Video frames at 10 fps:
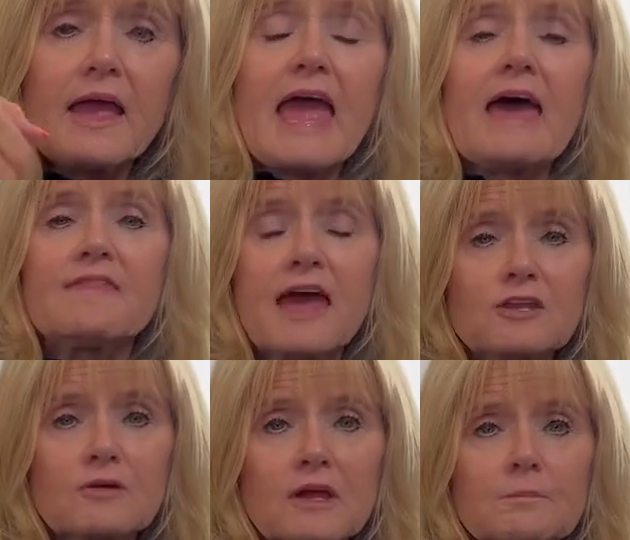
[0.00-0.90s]
And then
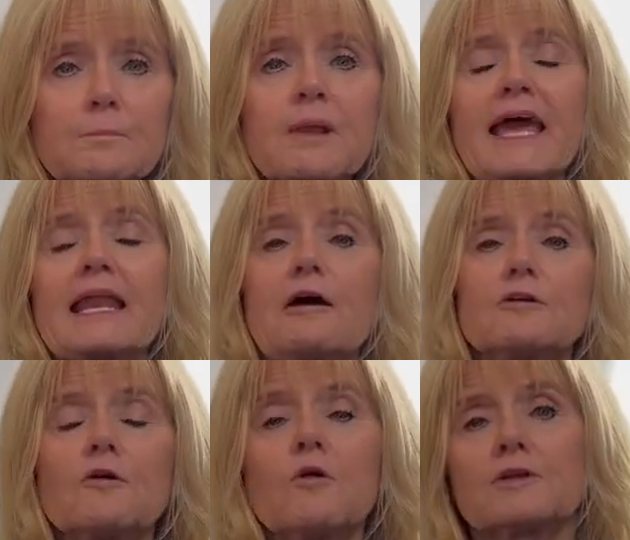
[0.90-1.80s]
you can plan out
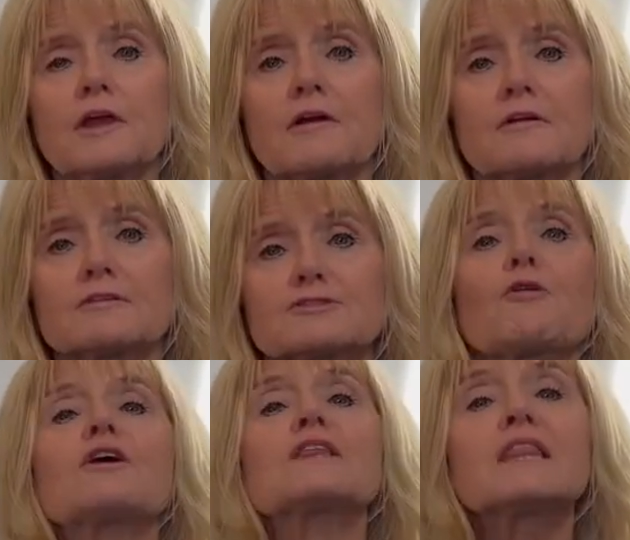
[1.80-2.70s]
your whole year. So
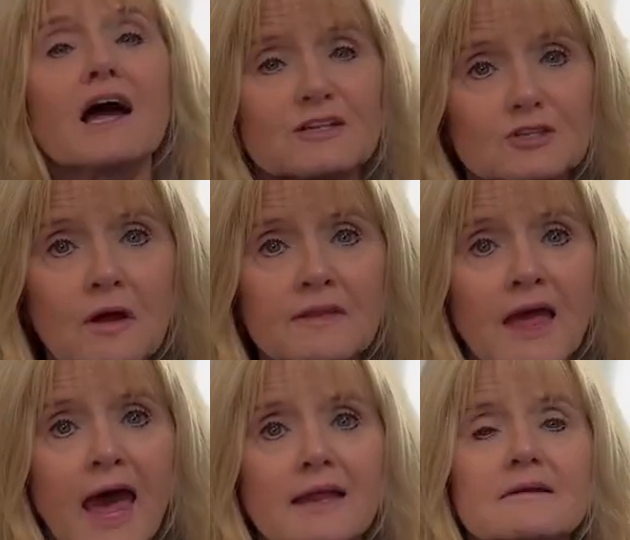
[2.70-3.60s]
good luck to you on
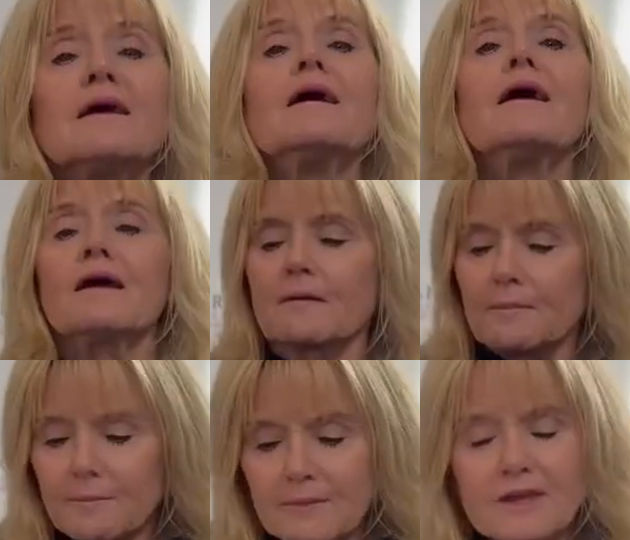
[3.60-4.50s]
that.
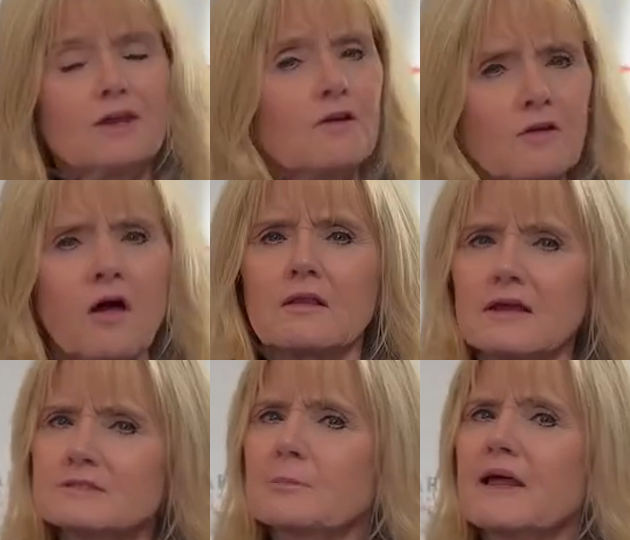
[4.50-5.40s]
Year-long
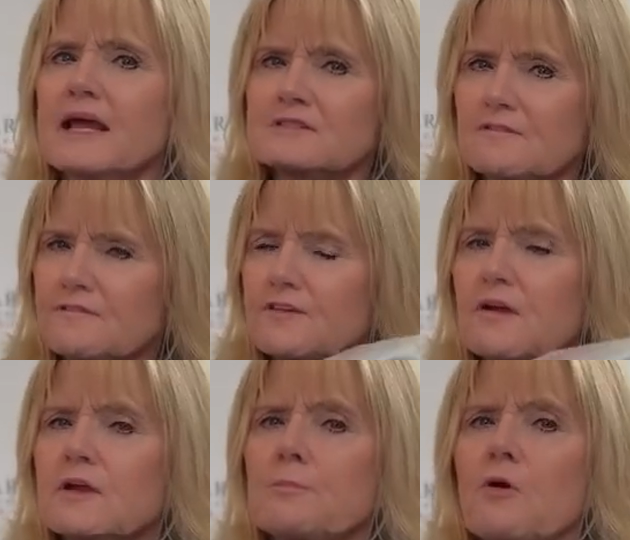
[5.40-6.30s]
lesson plans,
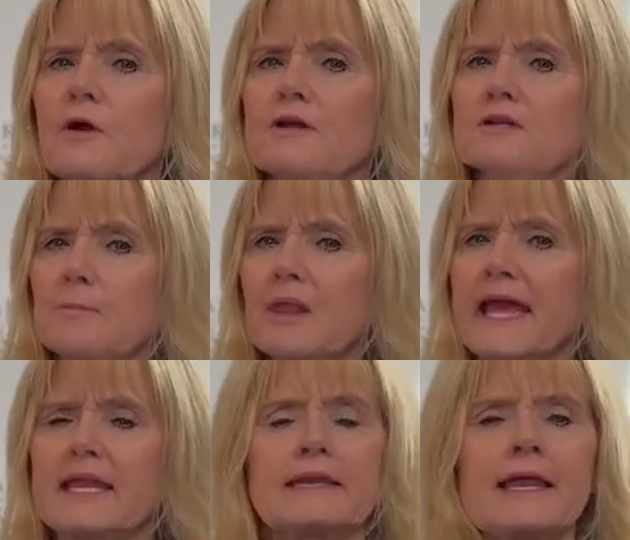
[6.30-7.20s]
very important to
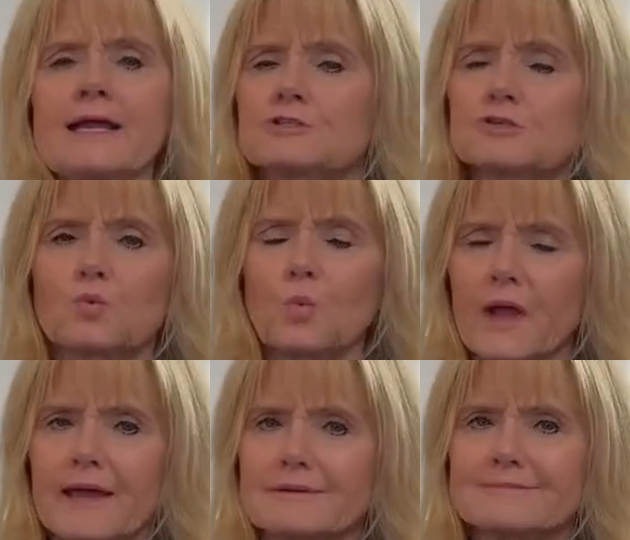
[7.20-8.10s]
plan it, not just
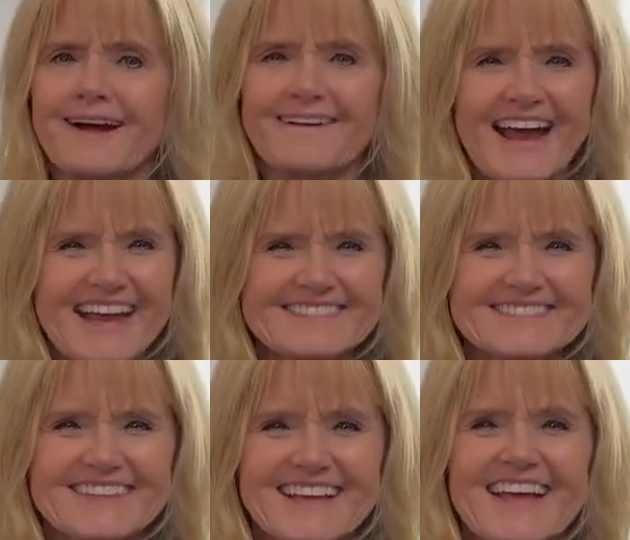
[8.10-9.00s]
wing it, all right?
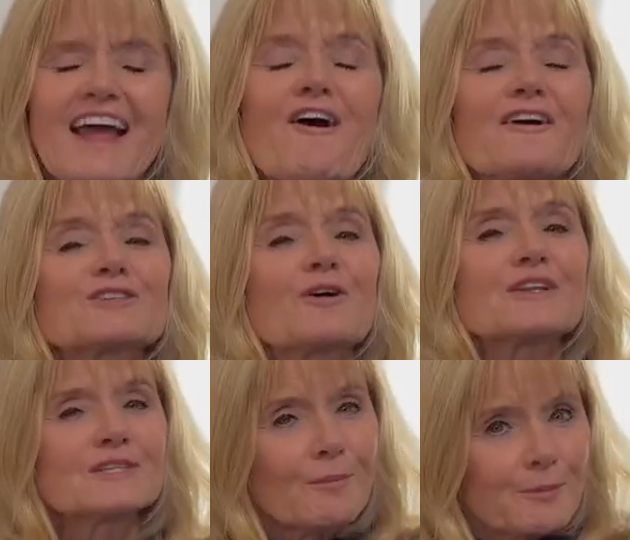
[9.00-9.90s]
Always go to
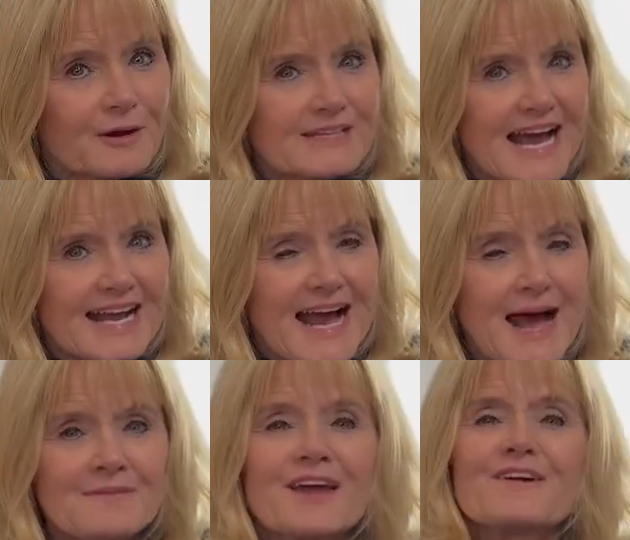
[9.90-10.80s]

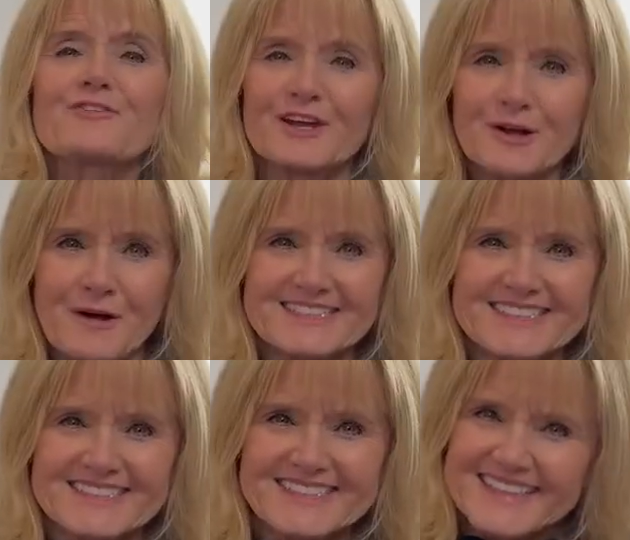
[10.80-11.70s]
tumblebear.com for any
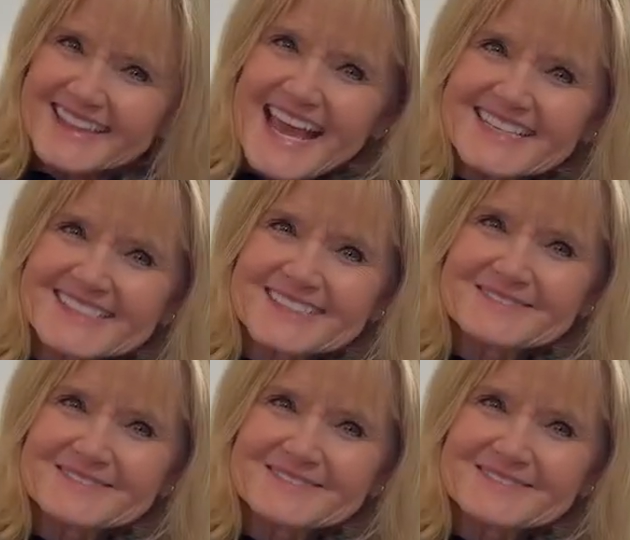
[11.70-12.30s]
questions. Thanks.